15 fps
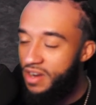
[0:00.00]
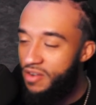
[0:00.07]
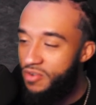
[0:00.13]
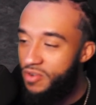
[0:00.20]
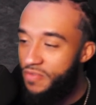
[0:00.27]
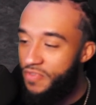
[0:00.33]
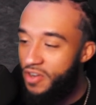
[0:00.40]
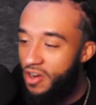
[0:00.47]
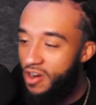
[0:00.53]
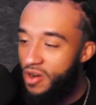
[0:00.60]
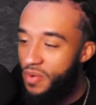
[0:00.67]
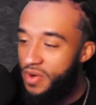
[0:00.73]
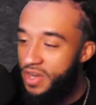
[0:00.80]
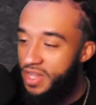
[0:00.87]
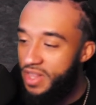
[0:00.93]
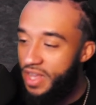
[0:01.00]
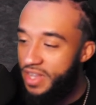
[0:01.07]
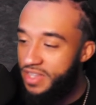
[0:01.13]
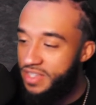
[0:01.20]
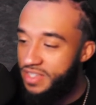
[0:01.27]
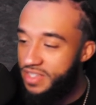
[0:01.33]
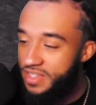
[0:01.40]
I don't know if they're already
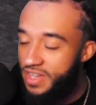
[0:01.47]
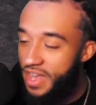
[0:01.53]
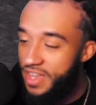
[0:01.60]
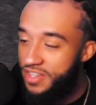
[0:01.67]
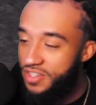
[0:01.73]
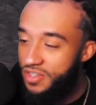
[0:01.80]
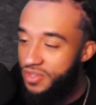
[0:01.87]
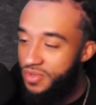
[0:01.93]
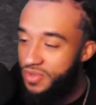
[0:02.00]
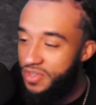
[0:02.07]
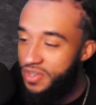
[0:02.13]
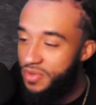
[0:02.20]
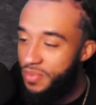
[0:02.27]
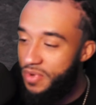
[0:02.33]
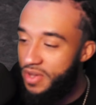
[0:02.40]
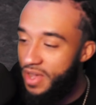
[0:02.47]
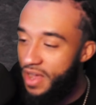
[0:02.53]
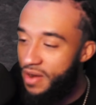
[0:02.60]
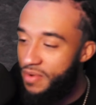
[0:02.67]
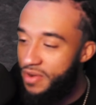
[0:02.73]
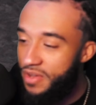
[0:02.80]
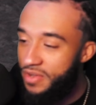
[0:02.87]
like just attached to it or what. I
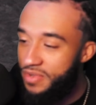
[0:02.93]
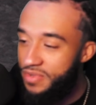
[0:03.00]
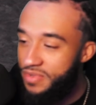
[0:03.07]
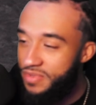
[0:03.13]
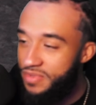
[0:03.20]
don't know.